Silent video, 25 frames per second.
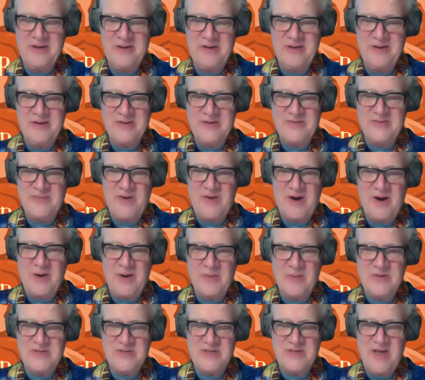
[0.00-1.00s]
as far
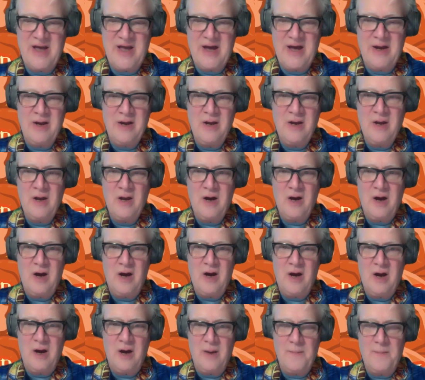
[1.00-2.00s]
as that,
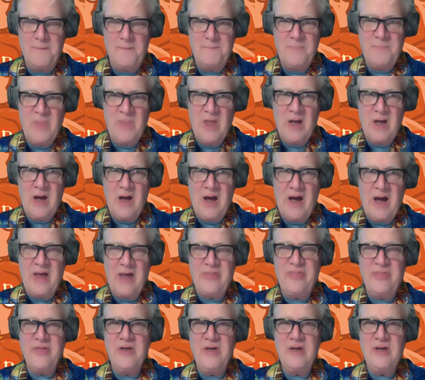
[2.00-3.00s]
um, I
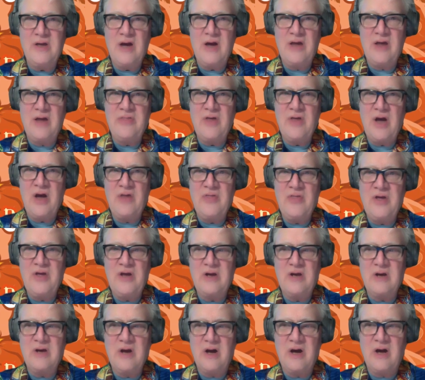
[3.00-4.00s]
think
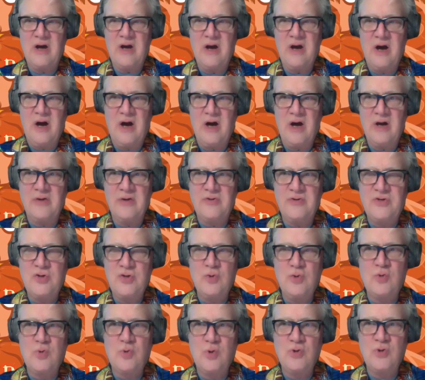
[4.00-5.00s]
two
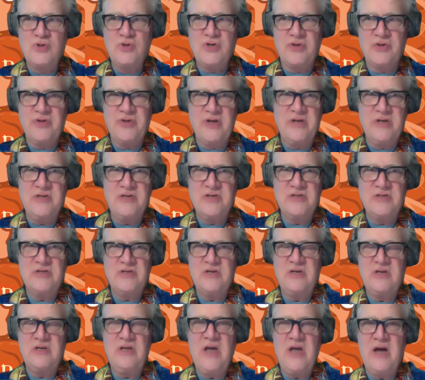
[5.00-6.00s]
crucial things is,
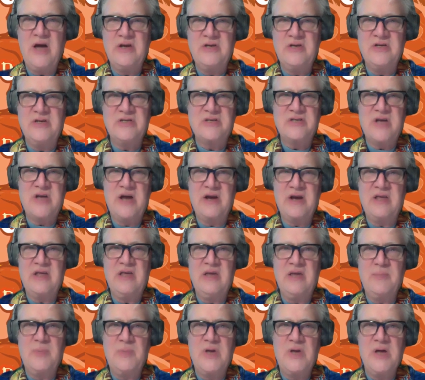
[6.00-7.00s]
yeah, you just got to
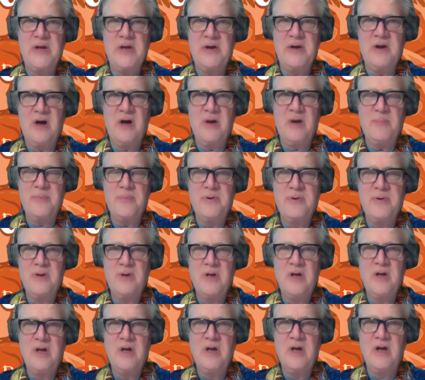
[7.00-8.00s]
keep getting up,
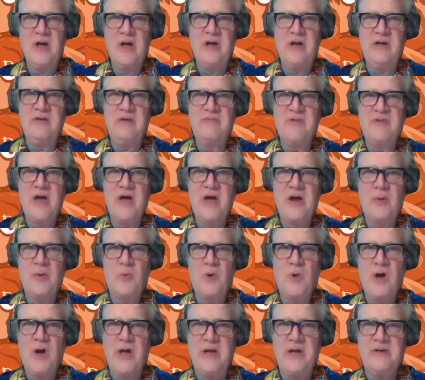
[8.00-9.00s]
and you've got to
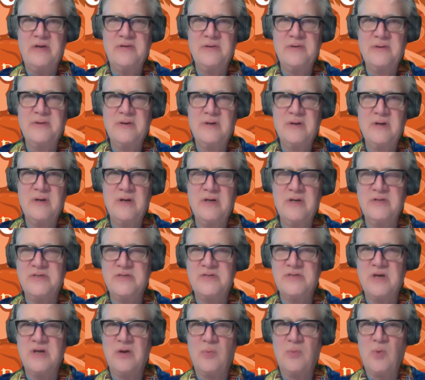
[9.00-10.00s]
write.
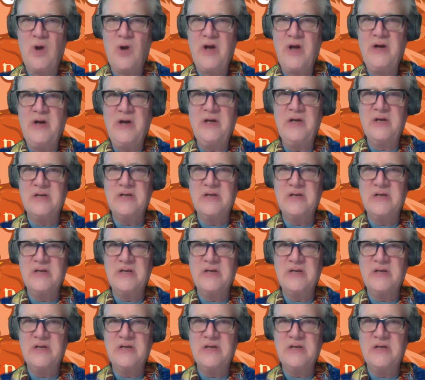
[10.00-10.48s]
It's writing